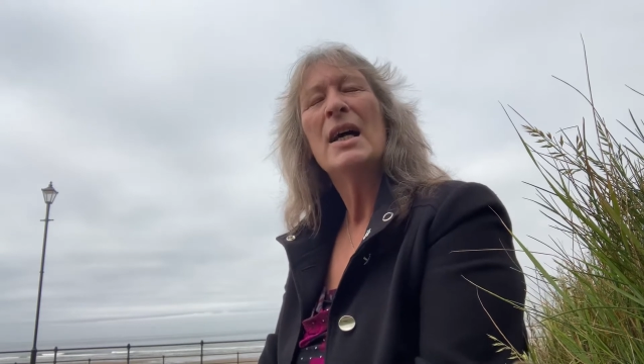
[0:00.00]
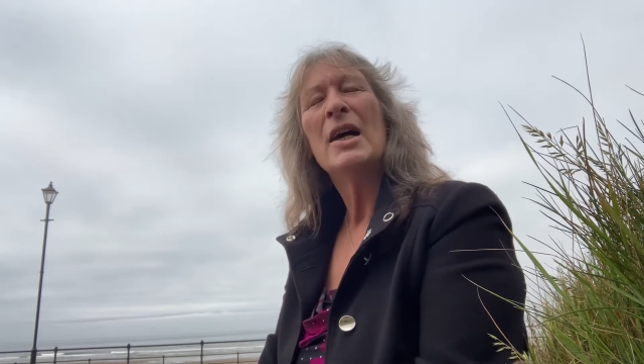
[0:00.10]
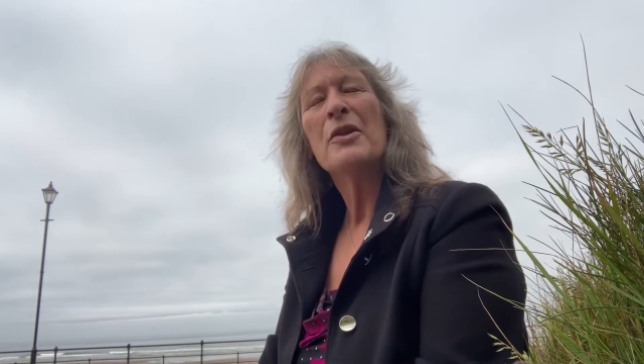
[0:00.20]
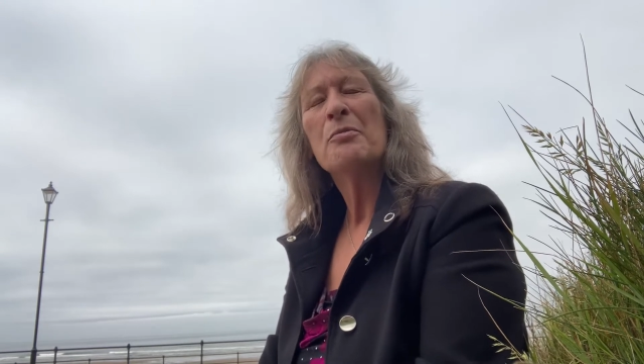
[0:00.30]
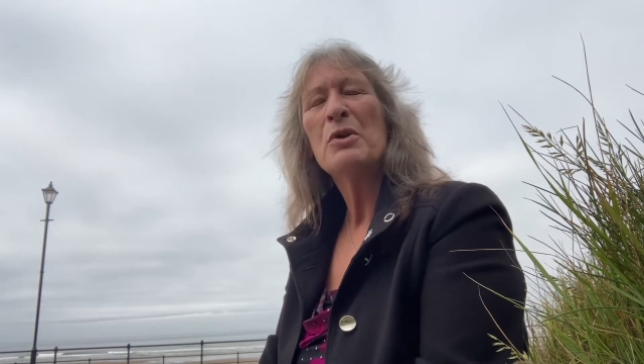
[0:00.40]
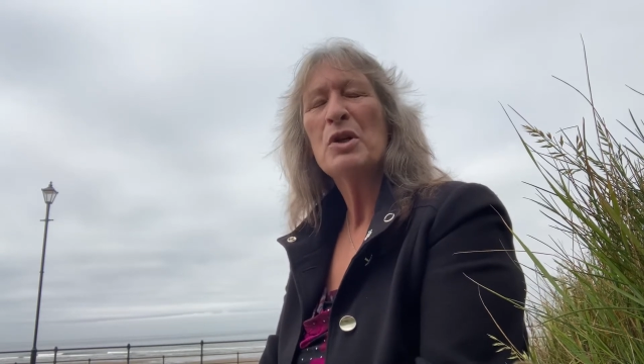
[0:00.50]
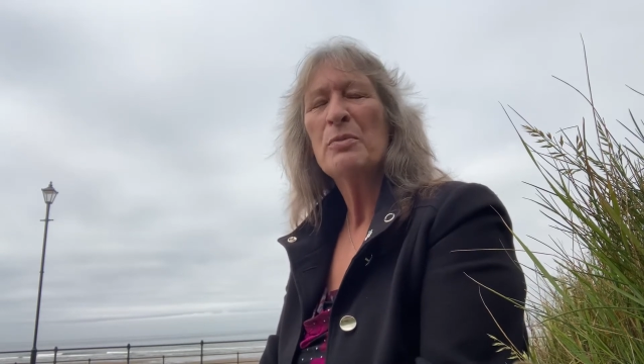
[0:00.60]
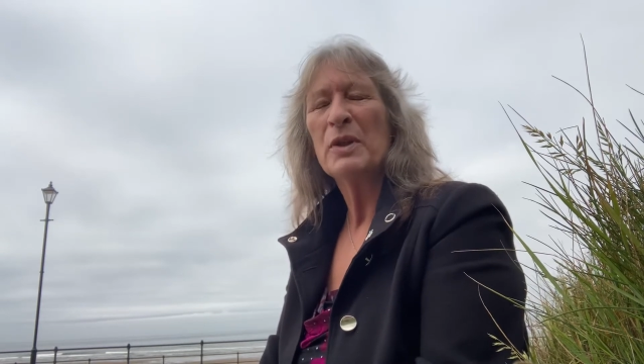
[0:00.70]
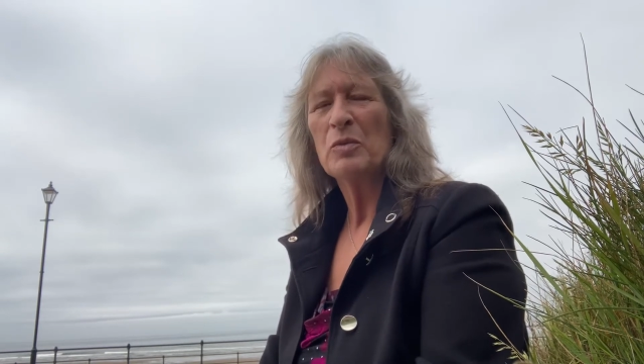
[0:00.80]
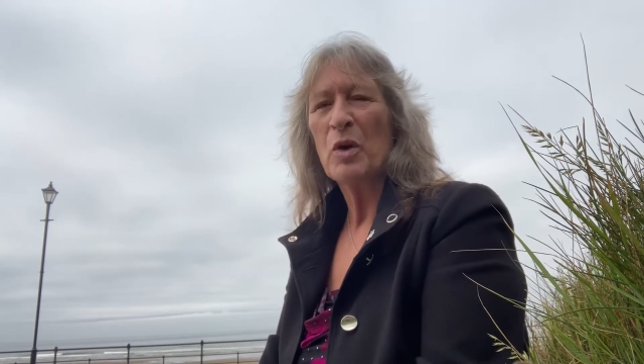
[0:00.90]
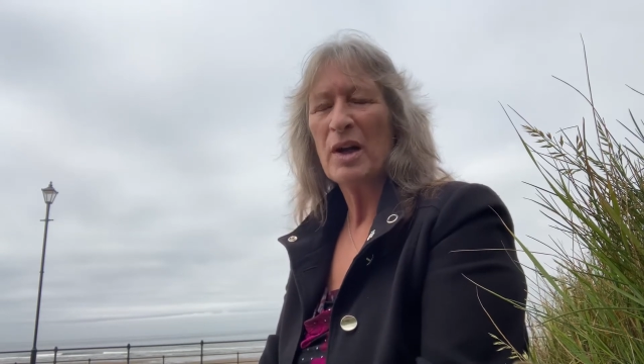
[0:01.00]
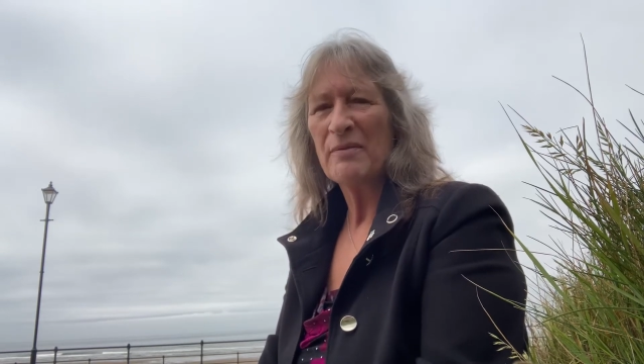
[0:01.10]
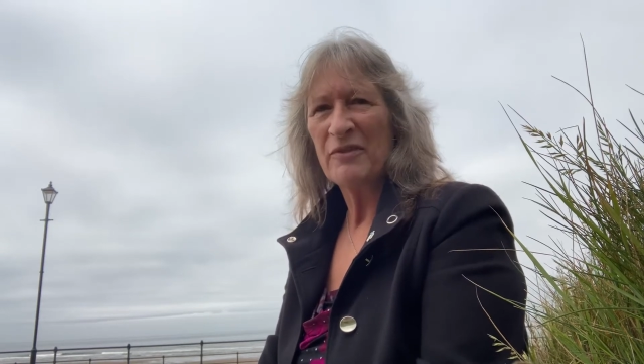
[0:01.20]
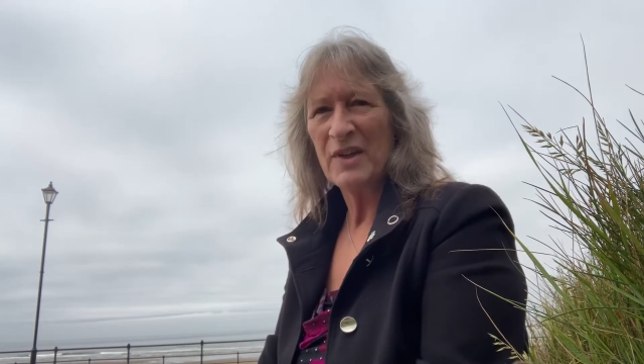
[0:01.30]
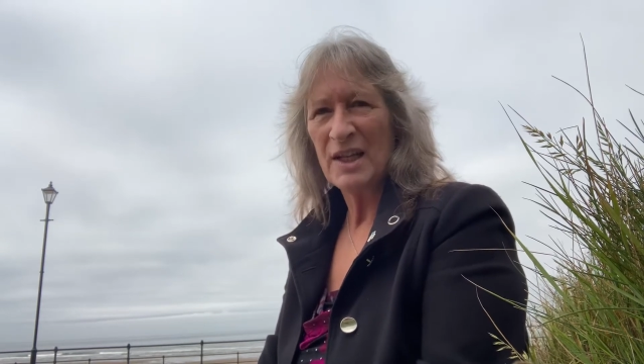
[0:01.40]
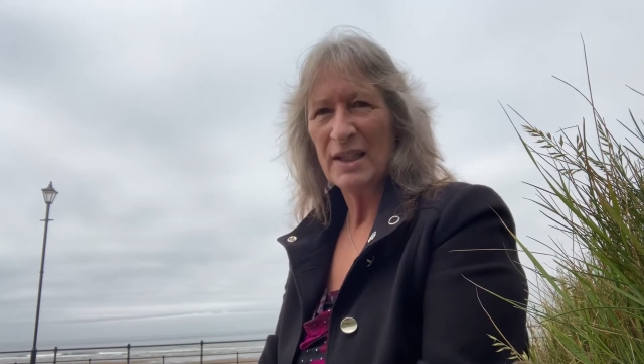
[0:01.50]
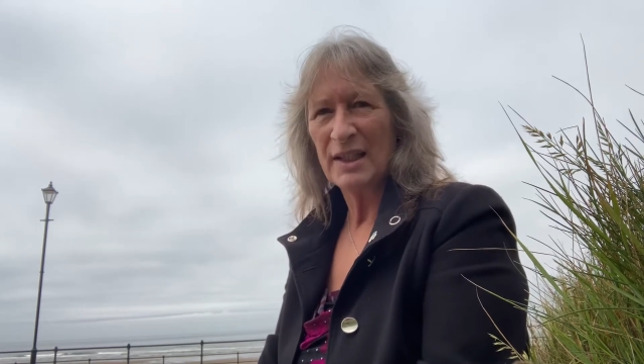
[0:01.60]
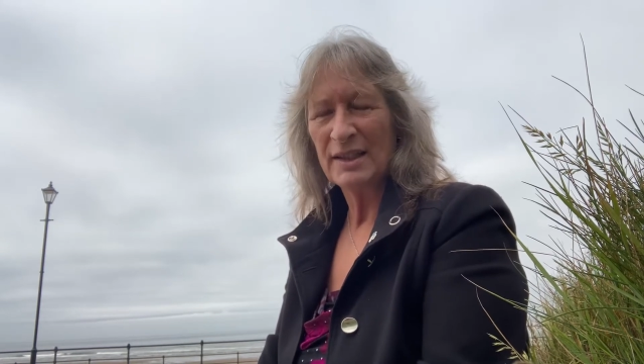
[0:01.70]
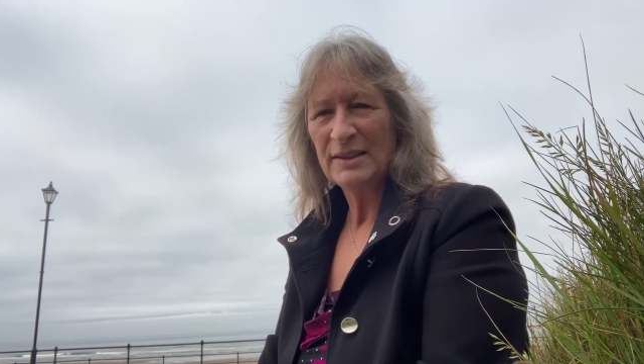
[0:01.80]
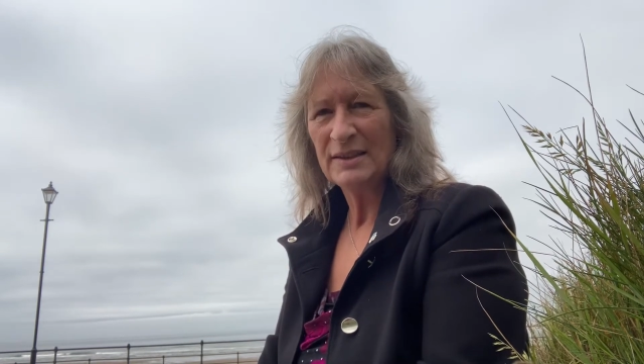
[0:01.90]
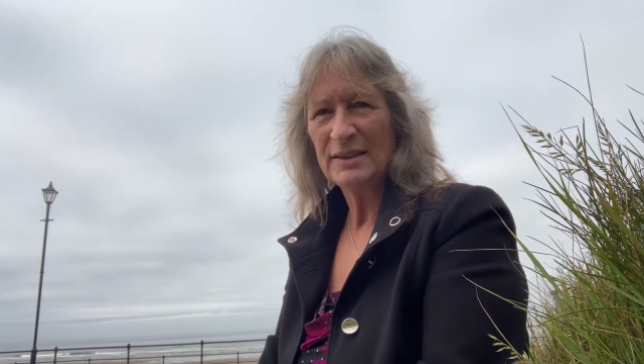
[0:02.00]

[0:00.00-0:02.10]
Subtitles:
At the moment, what I'm feeling